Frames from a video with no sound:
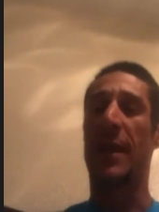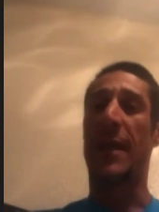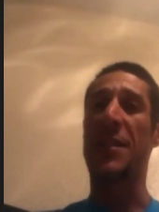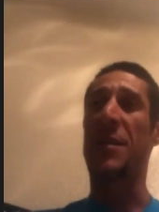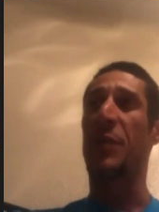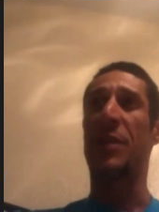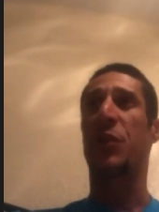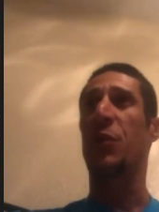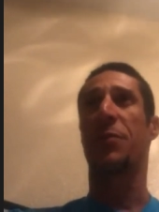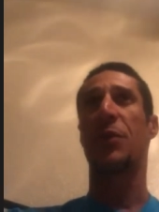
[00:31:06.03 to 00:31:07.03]
are the best
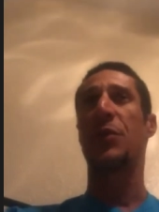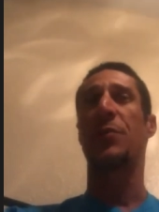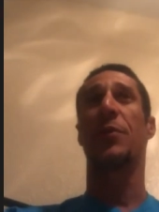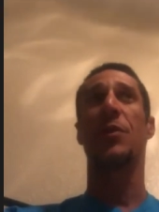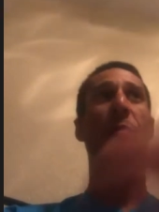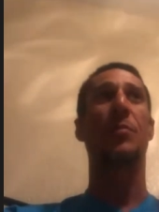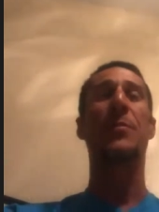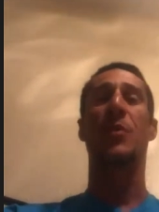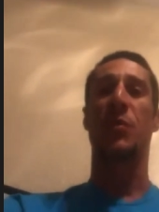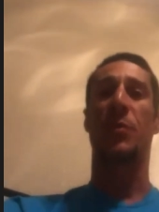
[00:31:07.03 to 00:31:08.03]
shoe for some
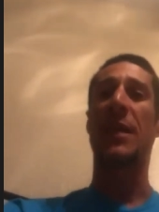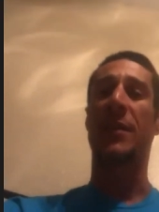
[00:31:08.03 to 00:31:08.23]
people to run